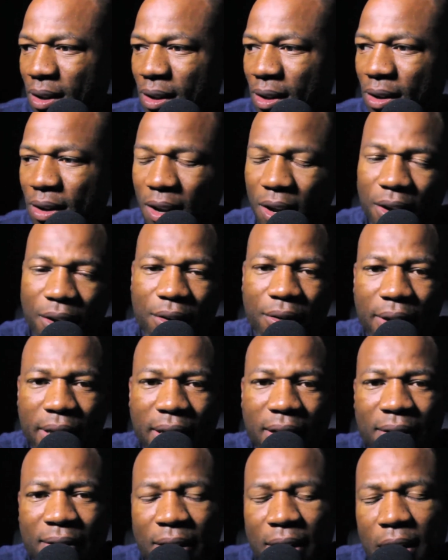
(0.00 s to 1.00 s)

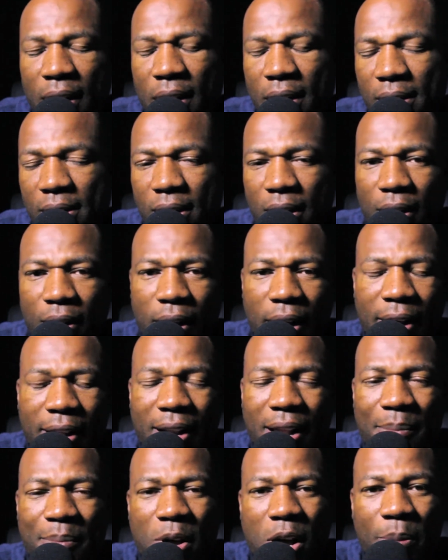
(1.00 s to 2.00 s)
And
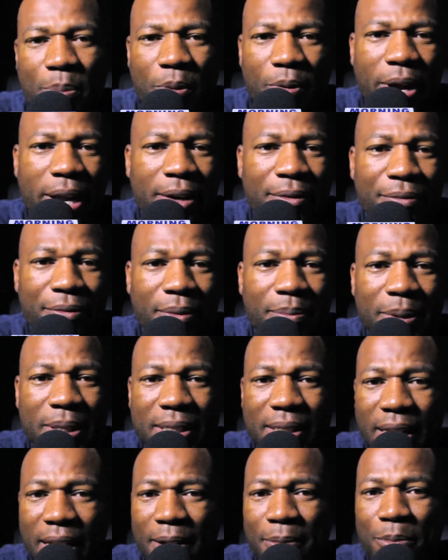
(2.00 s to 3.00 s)
I'm operating from a
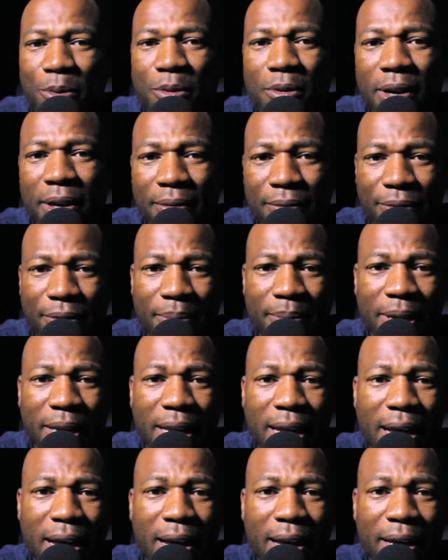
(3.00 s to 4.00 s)
standpoint from a
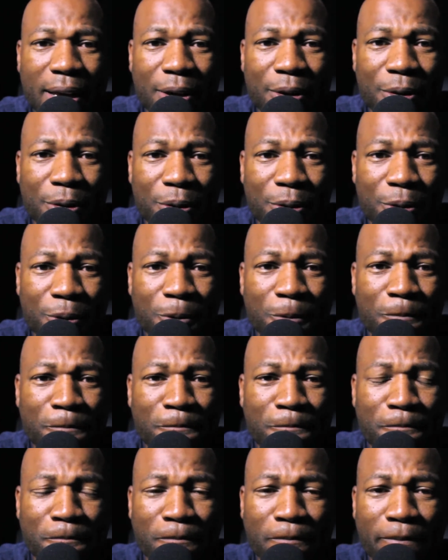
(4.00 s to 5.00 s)
guy who
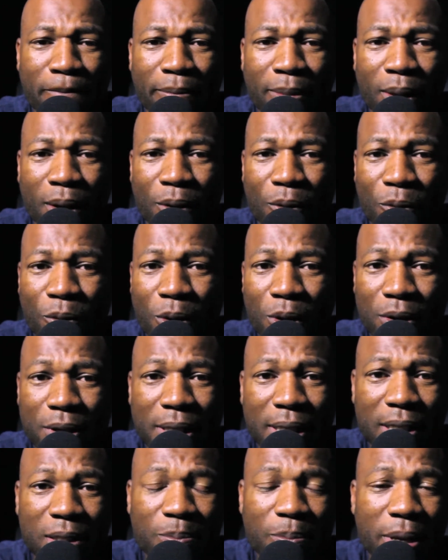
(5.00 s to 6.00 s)
worked
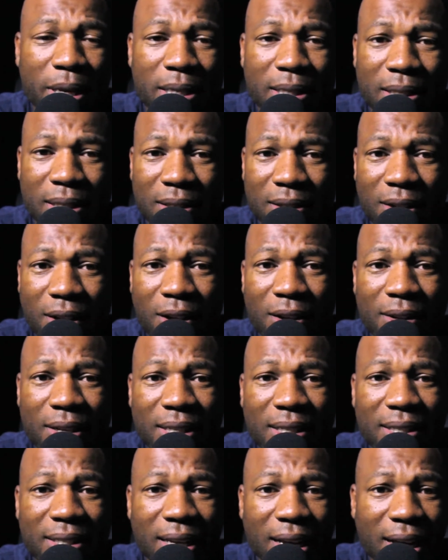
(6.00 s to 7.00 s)
his business on
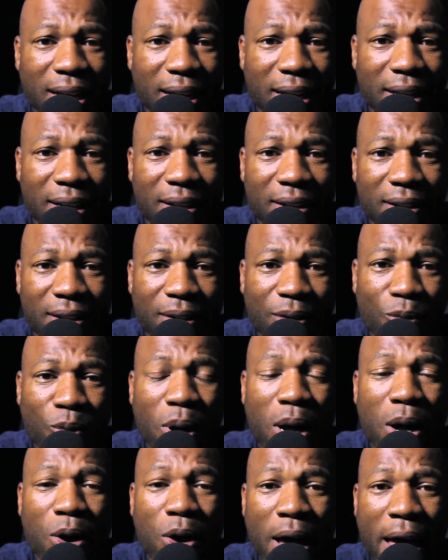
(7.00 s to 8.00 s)
the side
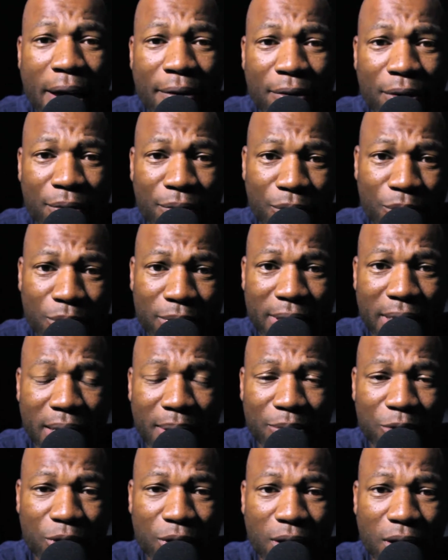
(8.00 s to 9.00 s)
while having a
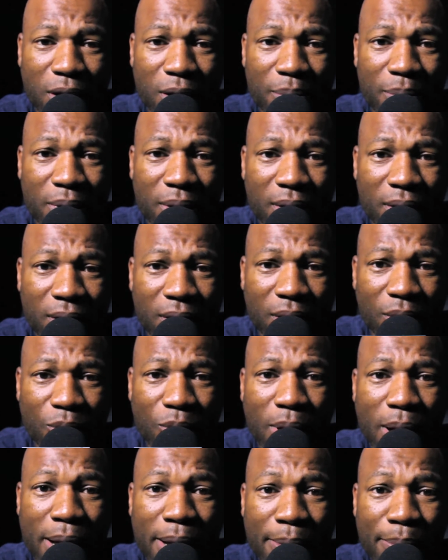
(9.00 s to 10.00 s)
full-time job,
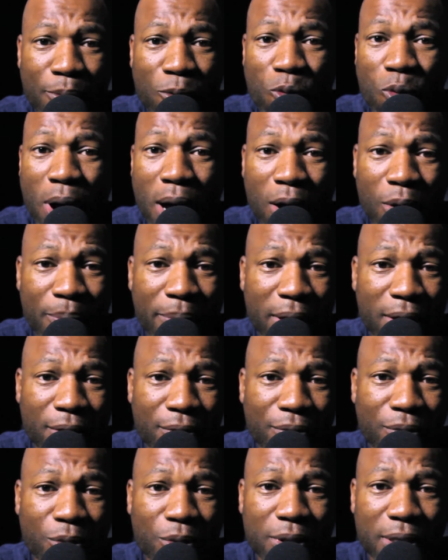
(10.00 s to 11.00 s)
while being a
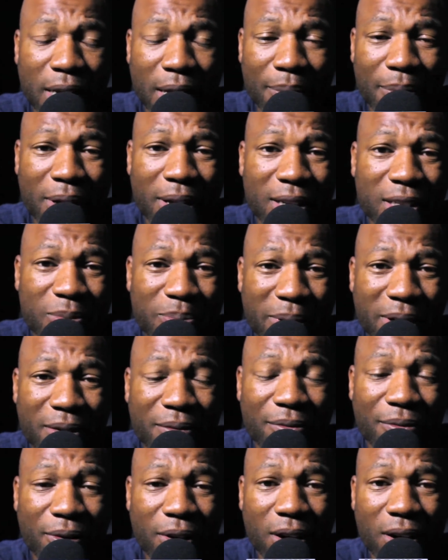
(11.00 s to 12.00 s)
full-time husband
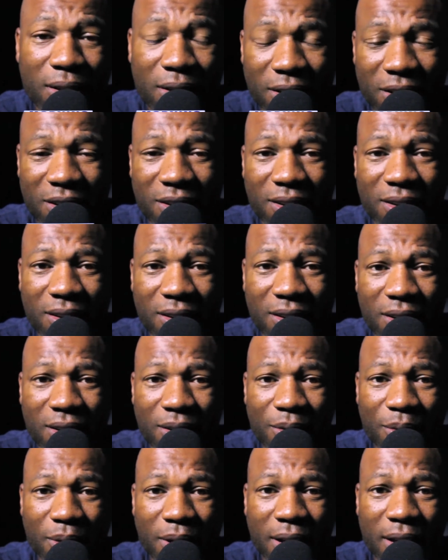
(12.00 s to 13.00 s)
and father,
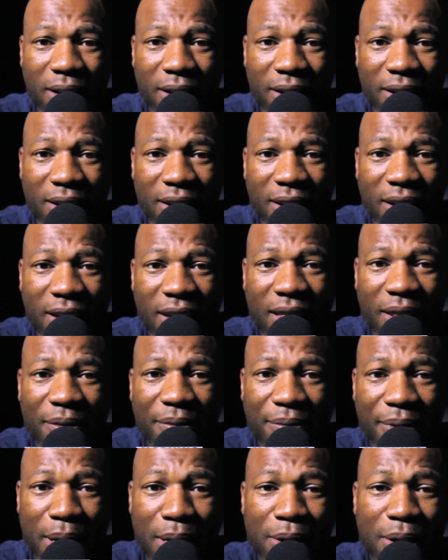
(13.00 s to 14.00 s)
right? And then
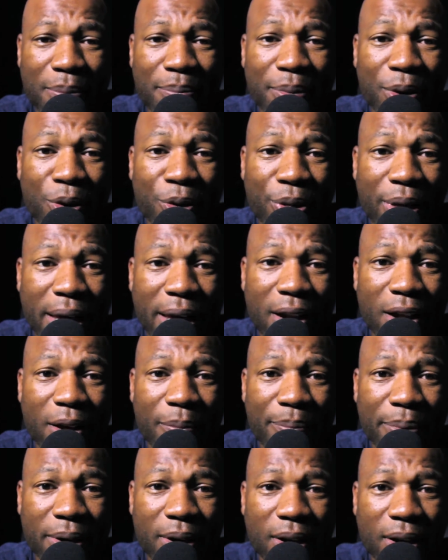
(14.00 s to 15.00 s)
finally built that
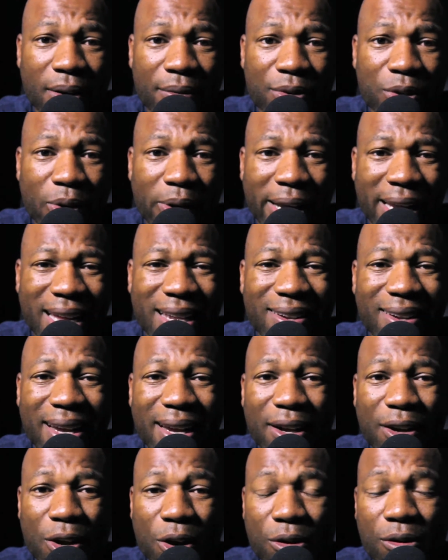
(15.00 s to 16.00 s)
up enough so I can
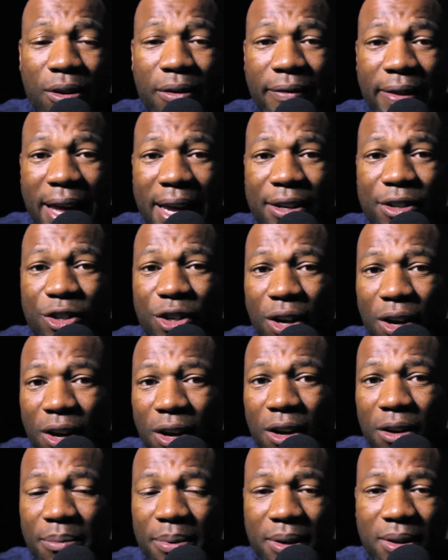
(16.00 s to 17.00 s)
let go of that
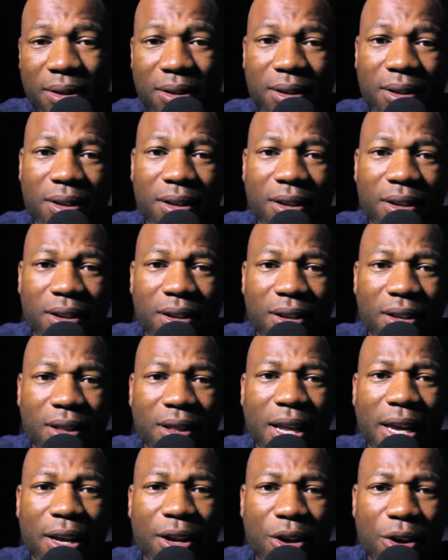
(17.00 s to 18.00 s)
job
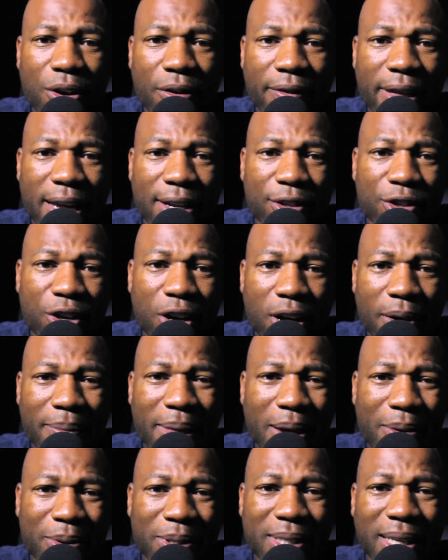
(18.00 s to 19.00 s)

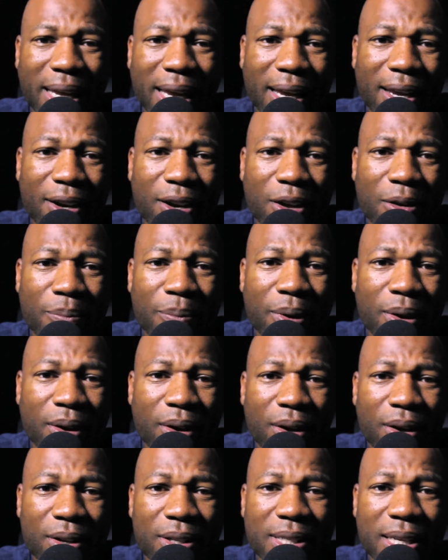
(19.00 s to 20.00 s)
that was taking up
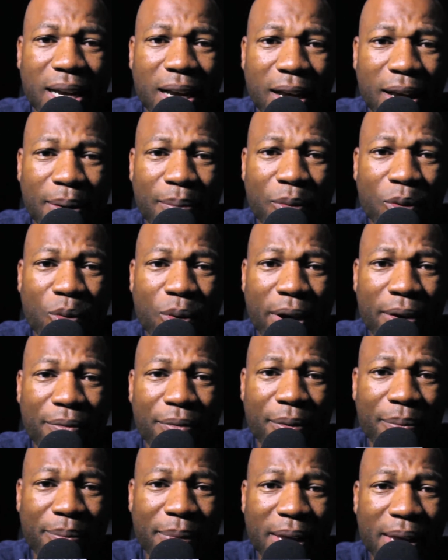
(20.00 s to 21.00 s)
time away
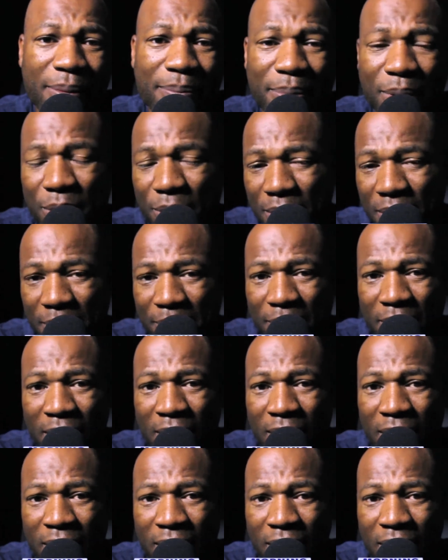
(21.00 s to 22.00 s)
from me building
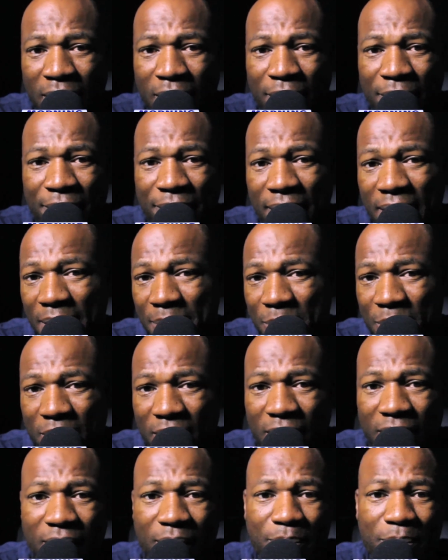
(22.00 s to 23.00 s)
my
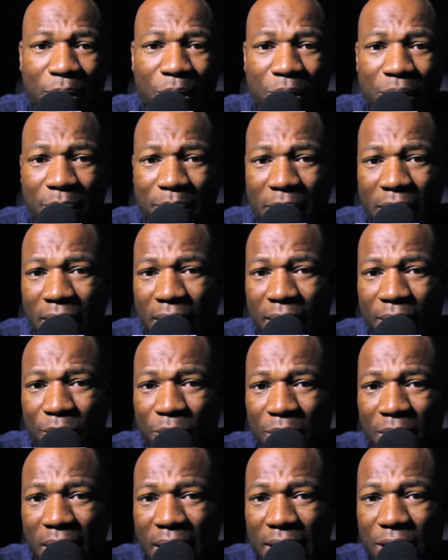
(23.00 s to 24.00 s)
family, building my
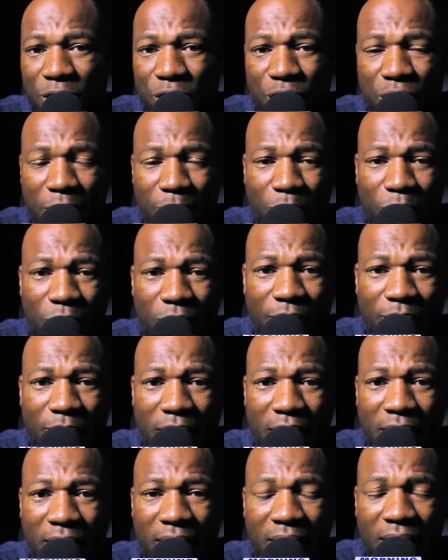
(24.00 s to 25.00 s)
relationship
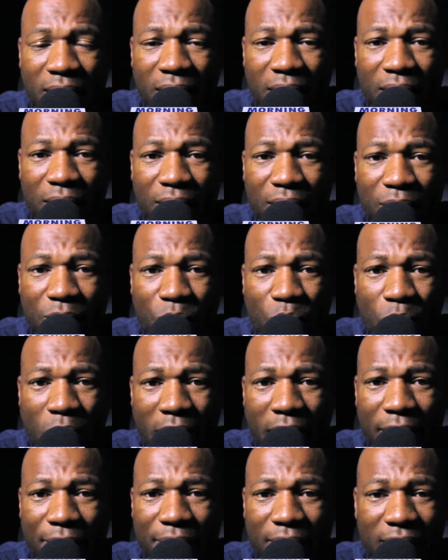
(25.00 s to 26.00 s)
my
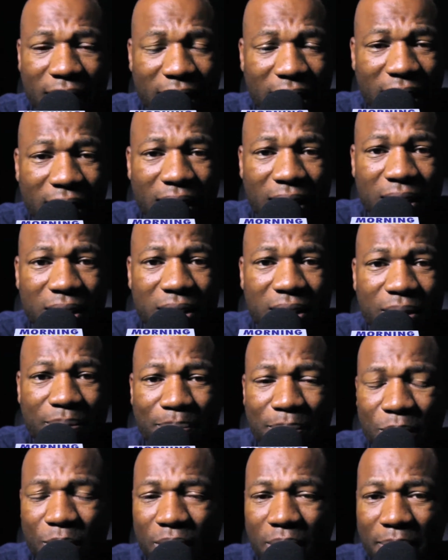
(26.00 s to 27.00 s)
wife and kids,
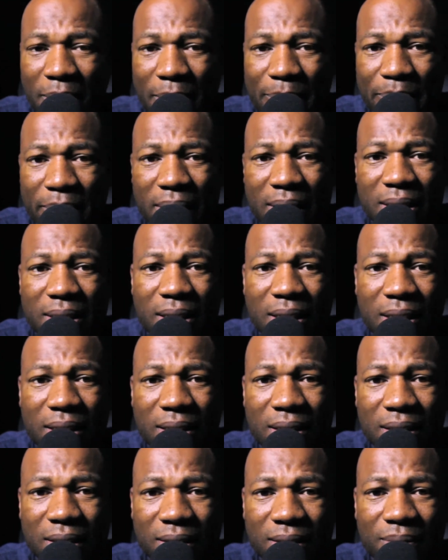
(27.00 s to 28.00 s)
building my
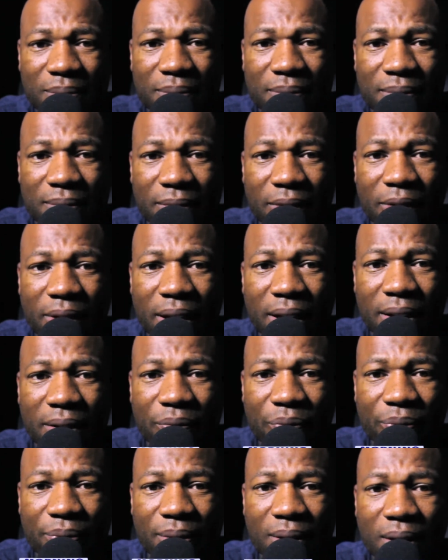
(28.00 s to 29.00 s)
business, right?
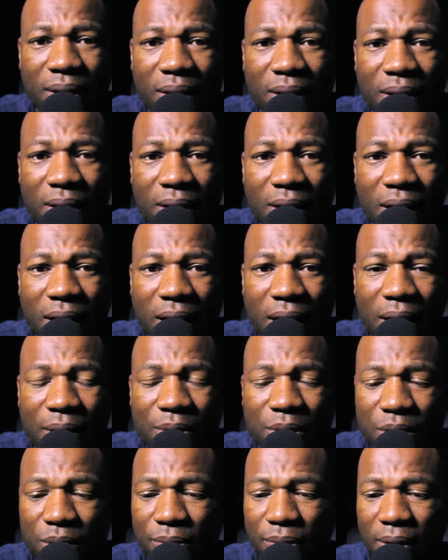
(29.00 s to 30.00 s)

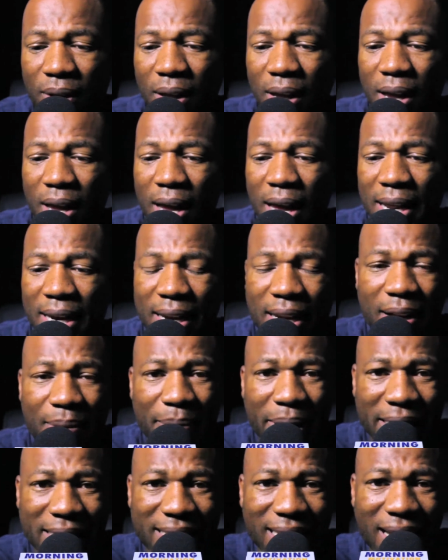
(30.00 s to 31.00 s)
I needed
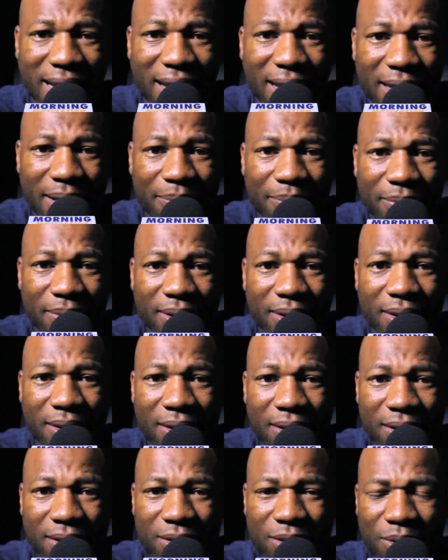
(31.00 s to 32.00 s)
my time.
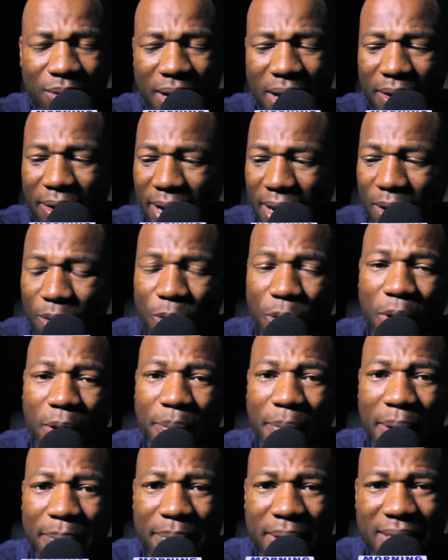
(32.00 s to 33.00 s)
So now I can work
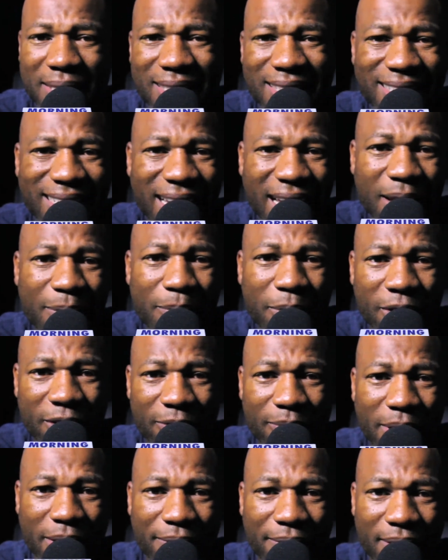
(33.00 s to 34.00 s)
my business and be
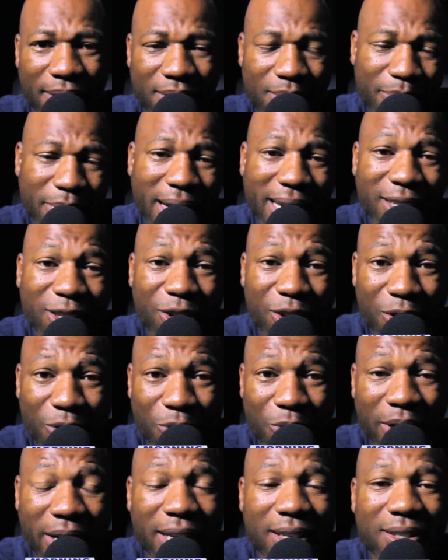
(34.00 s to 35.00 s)
with my family, but I took a
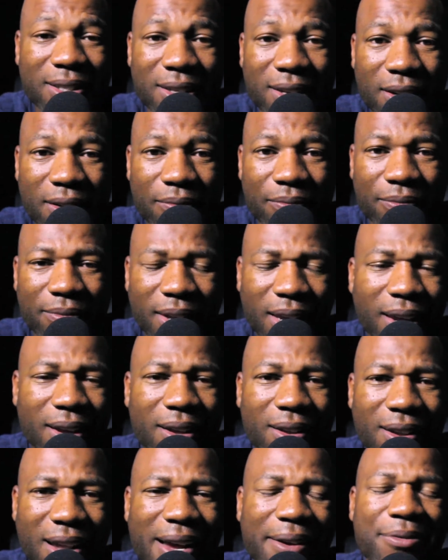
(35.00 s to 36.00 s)
risk.
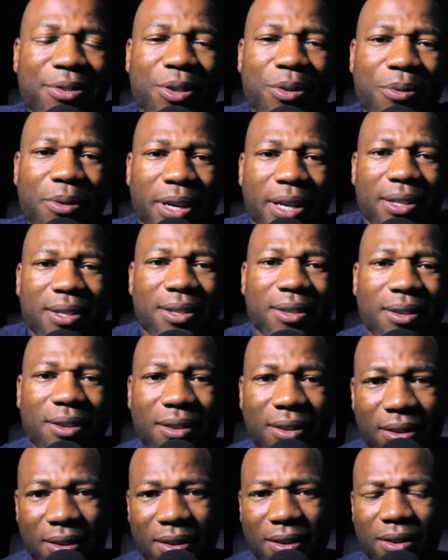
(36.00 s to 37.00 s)
Yeah, life's a risk,
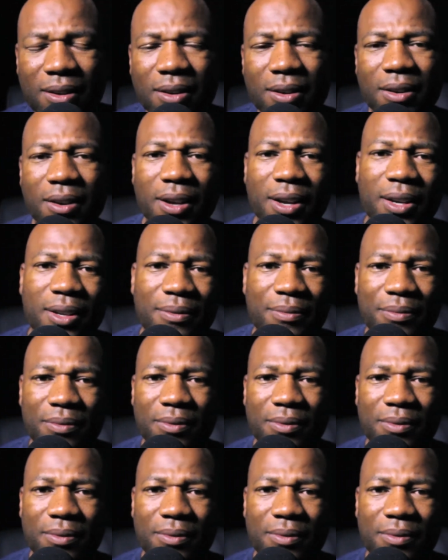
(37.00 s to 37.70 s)
right?